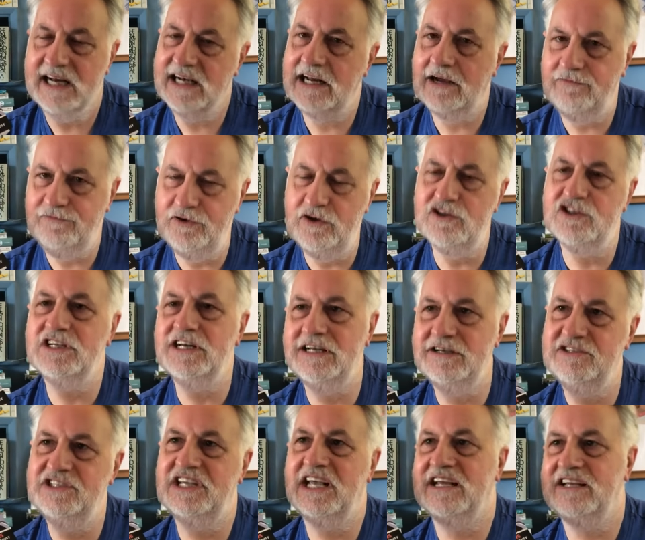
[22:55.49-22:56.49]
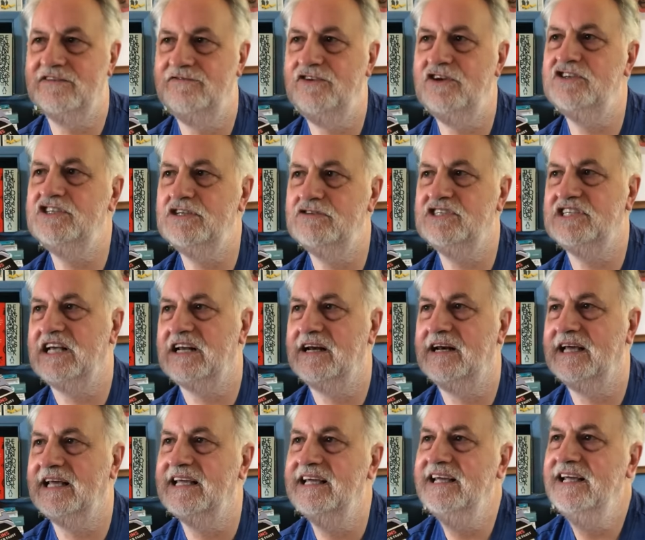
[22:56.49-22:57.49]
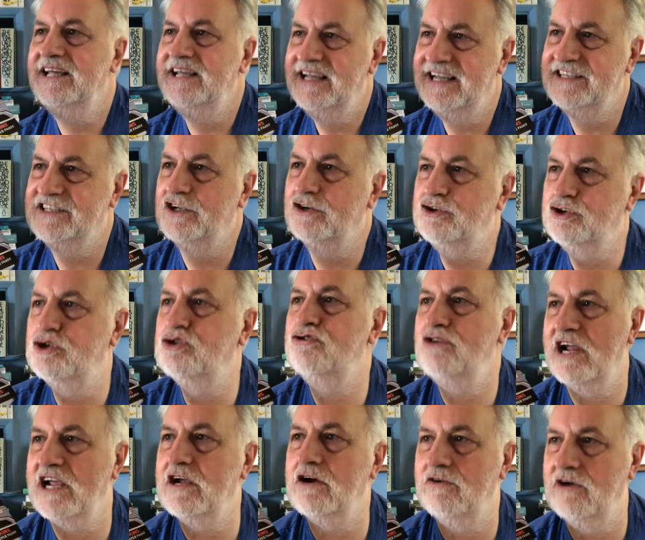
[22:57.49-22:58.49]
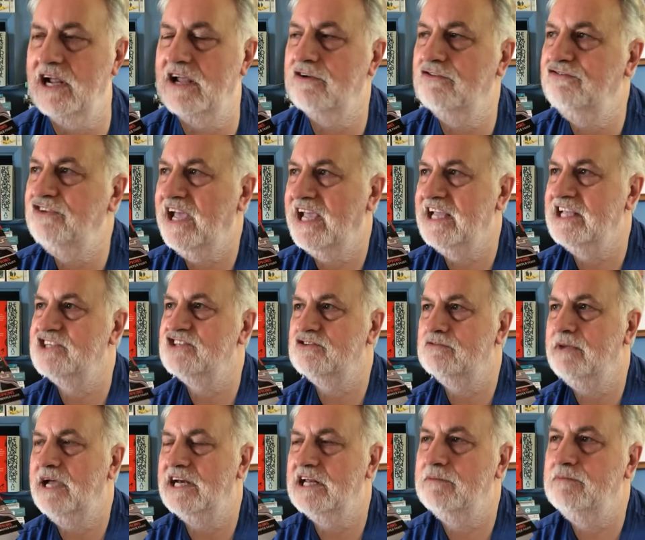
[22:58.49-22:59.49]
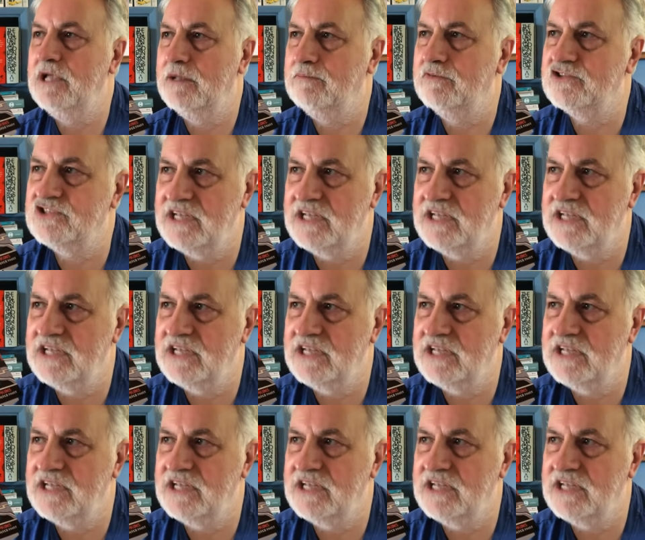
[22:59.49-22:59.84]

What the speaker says: Now, virtue signalling is a triggering phase for many people.